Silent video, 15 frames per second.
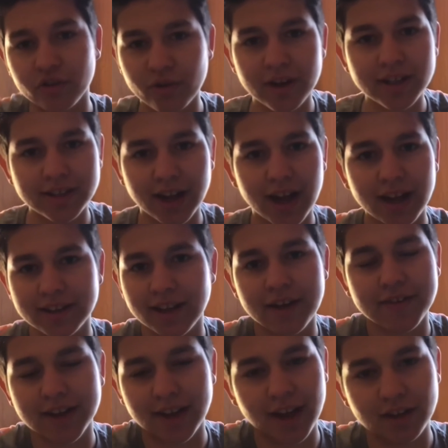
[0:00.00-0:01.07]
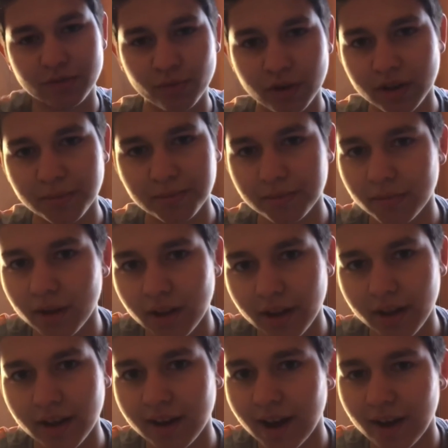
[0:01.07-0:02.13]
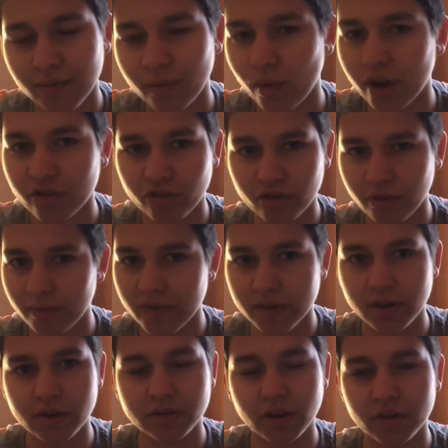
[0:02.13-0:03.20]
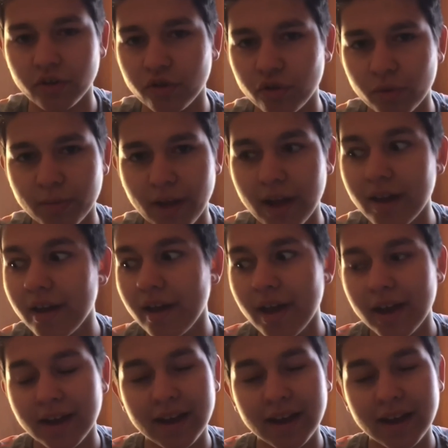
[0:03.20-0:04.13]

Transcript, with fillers: for trans guys every guys wear them like i've watched some videos on youtube that